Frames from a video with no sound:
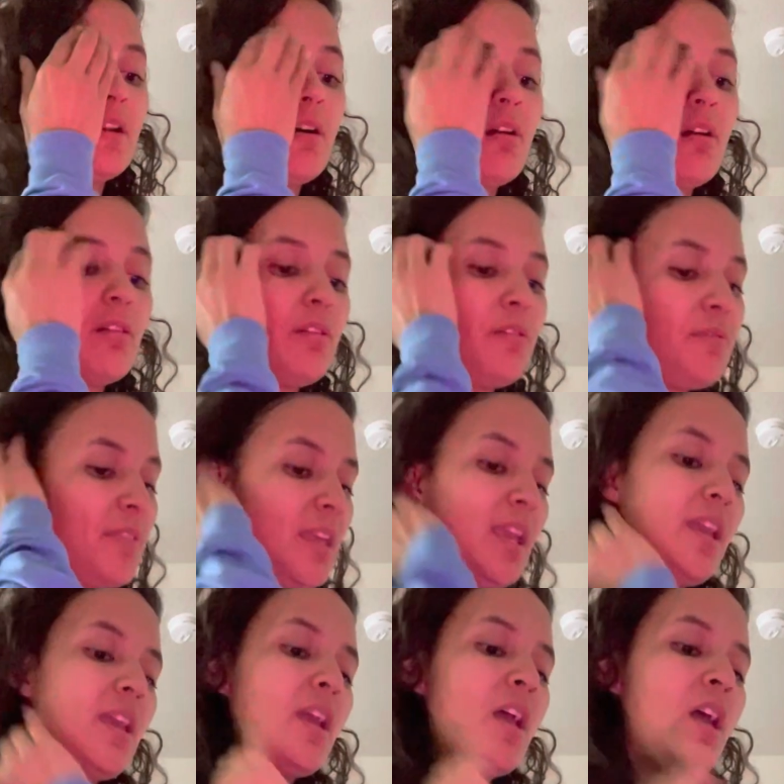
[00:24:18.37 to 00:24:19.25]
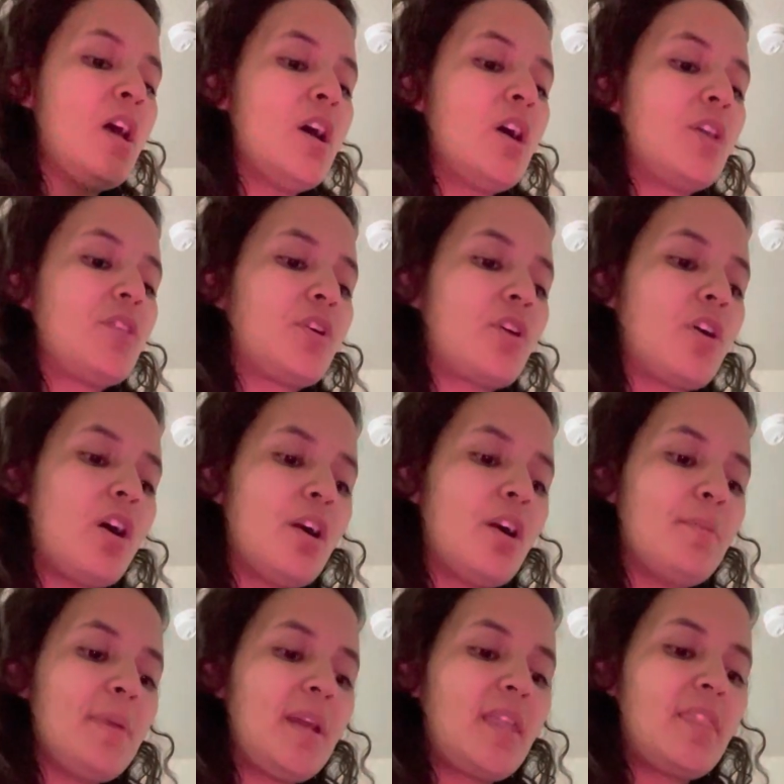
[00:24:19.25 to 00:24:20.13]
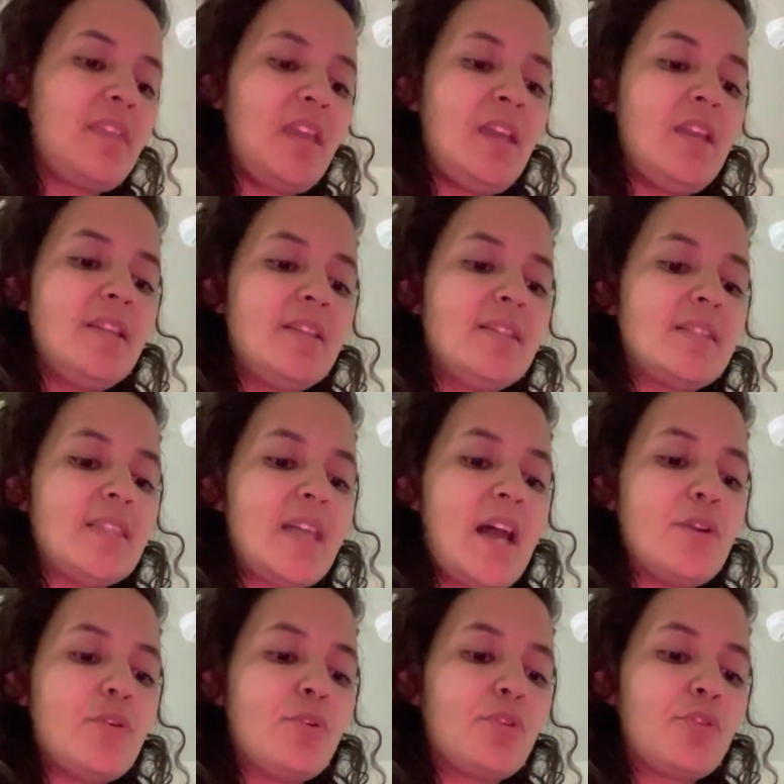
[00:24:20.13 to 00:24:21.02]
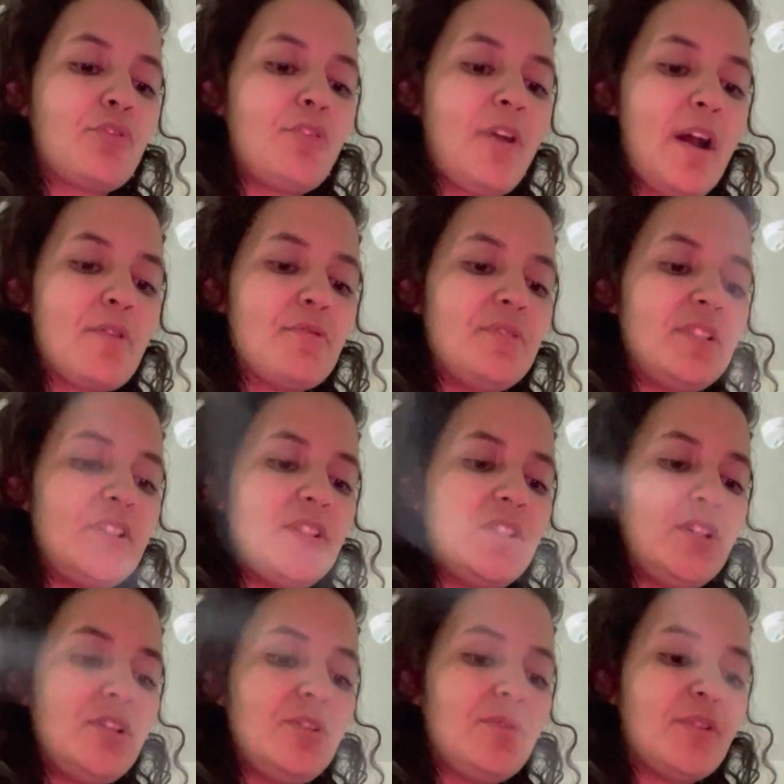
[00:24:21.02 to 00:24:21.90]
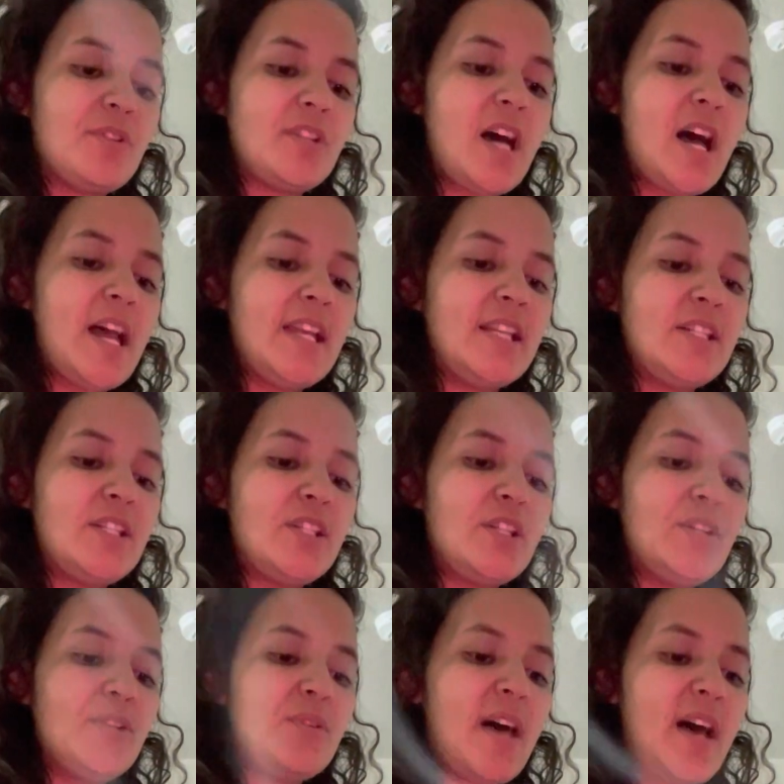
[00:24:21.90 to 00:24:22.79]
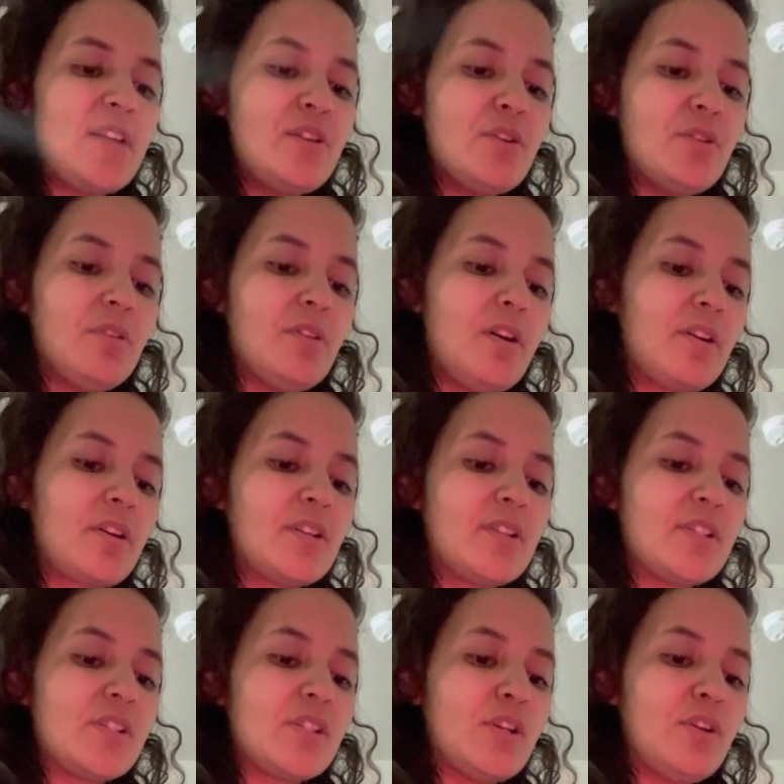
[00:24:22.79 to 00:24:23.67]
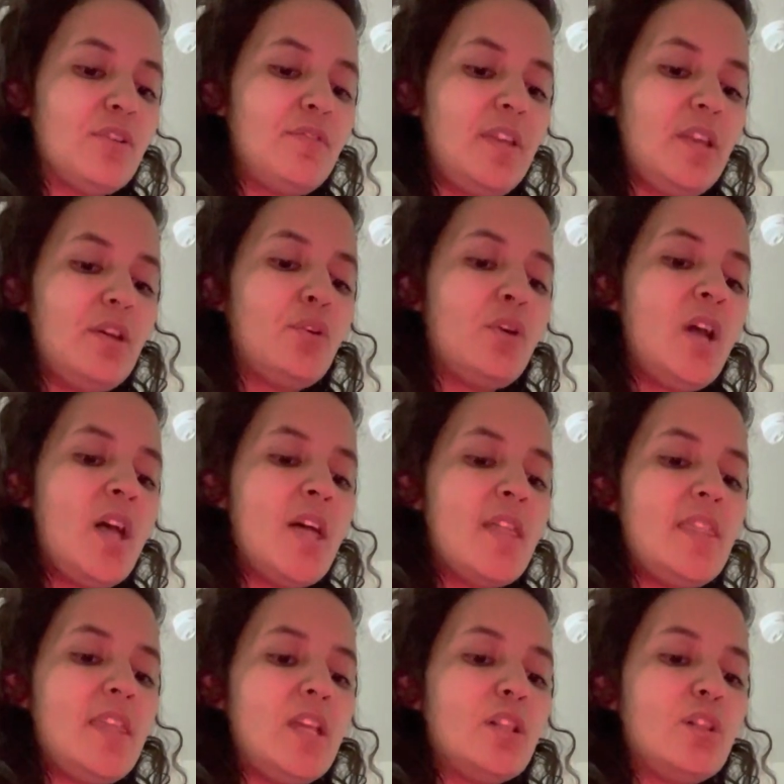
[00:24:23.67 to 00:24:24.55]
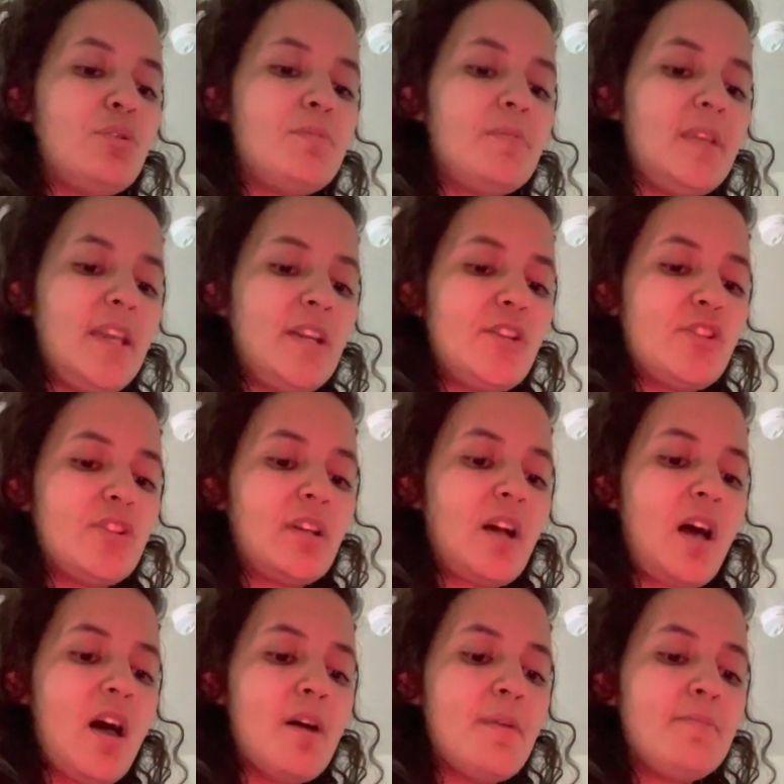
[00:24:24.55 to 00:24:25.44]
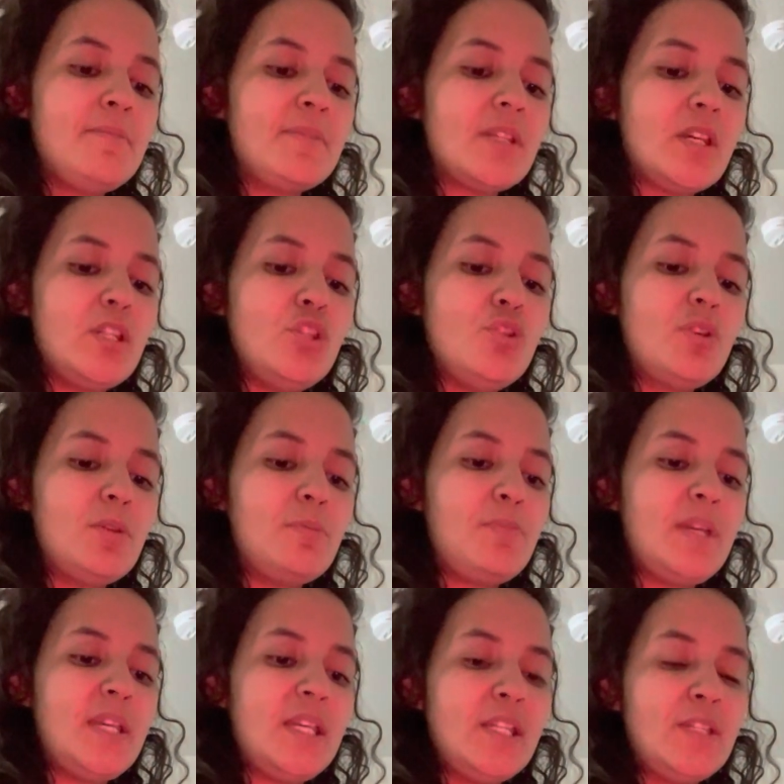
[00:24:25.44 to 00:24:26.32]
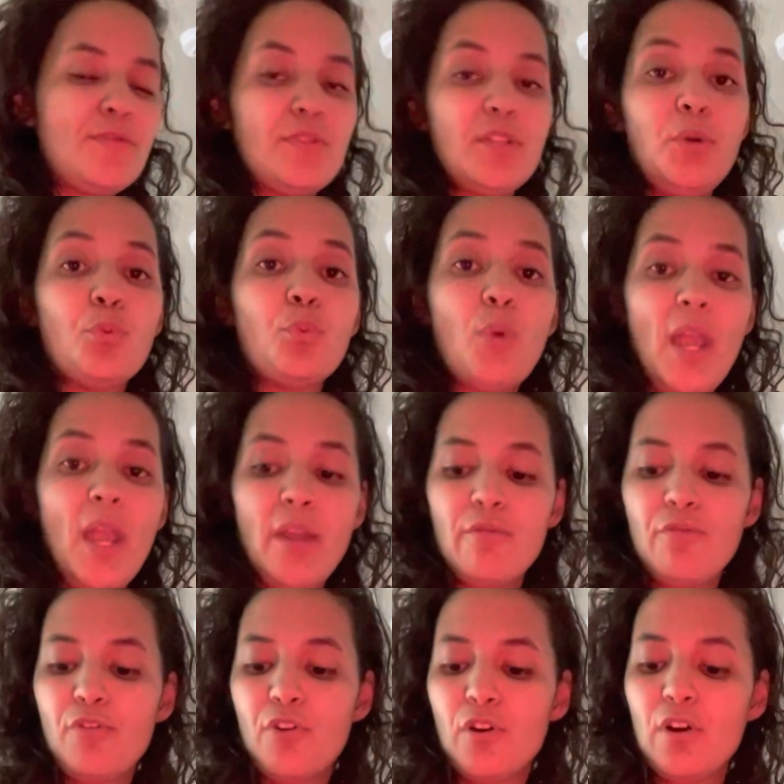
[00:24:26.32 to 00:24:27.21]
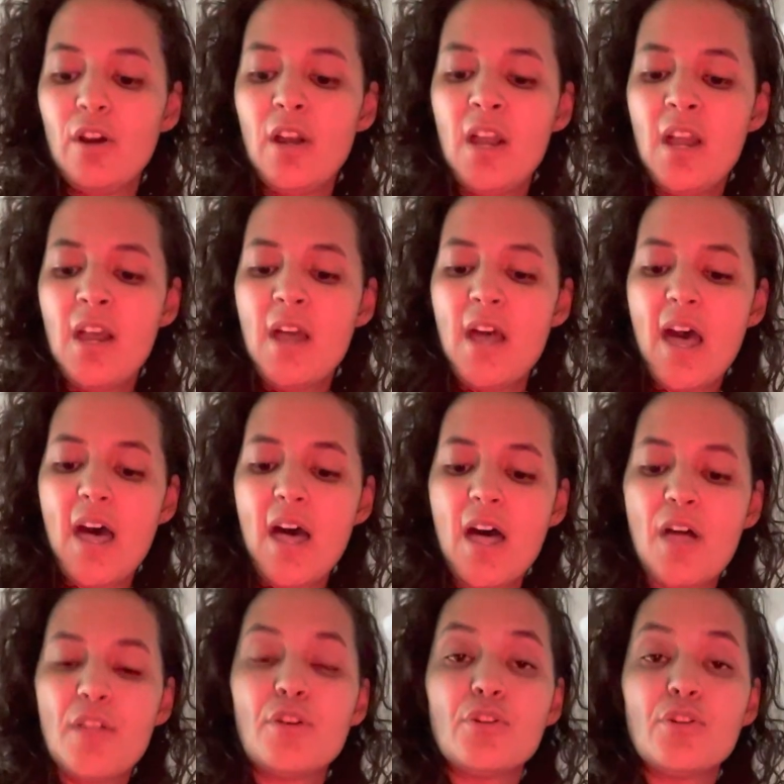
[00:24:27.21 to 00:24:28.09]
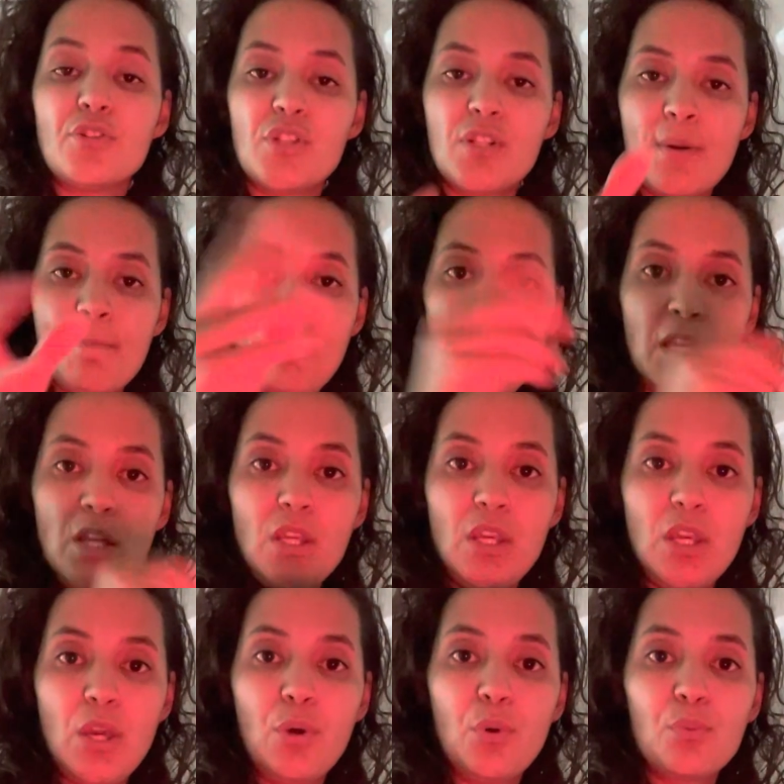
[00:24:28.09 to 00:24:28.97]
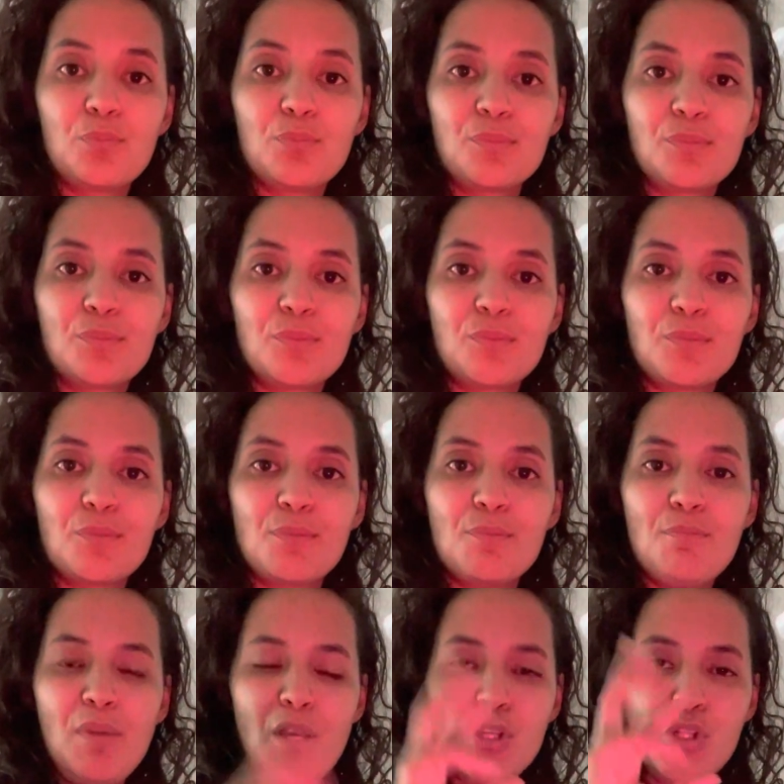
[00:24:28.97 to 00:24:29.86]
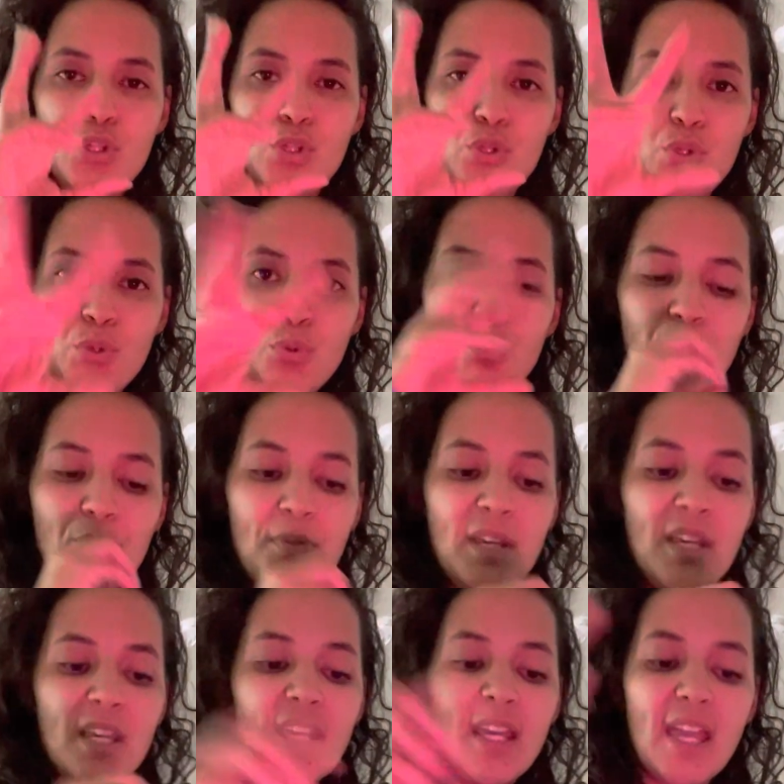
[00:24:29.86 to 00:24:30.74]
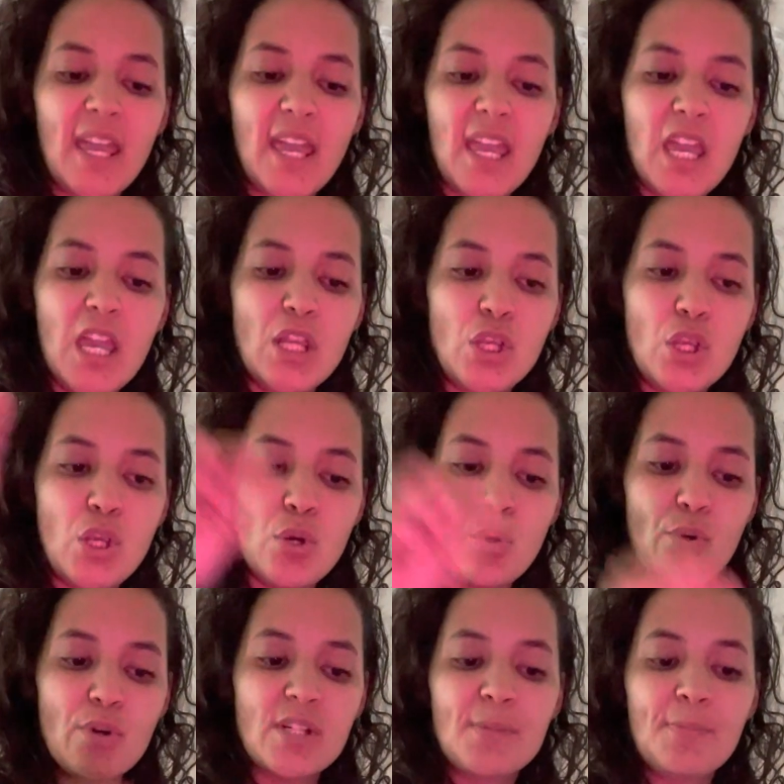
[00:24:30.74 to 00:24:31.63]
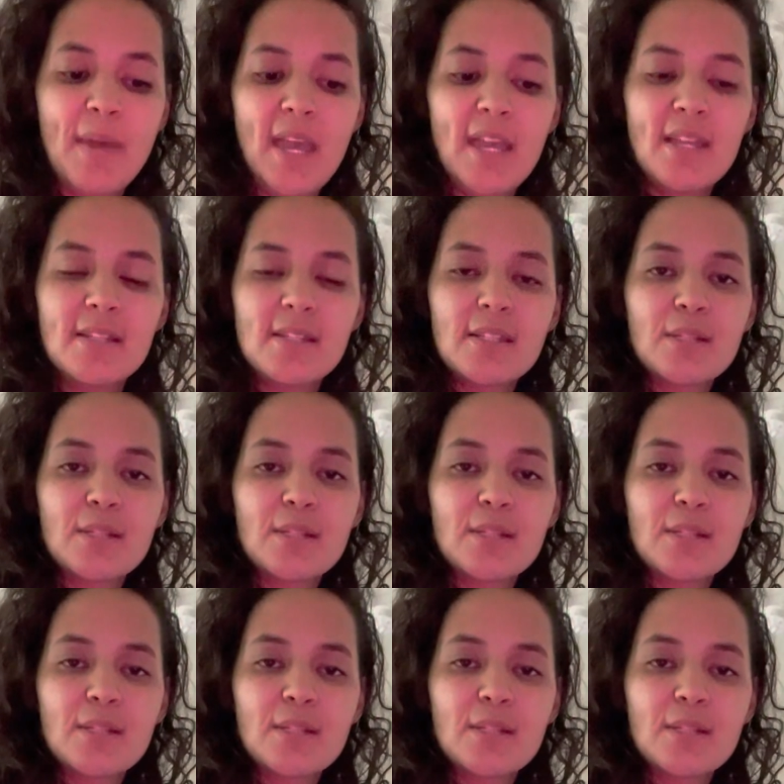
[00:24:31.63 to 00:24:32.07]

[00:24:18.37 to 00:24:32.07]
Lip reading: all of the karmic things that you're grounded to or tied to that no longer serve you, the illumination comes and you can peacefully wait for others to meet you, because you will be in your space.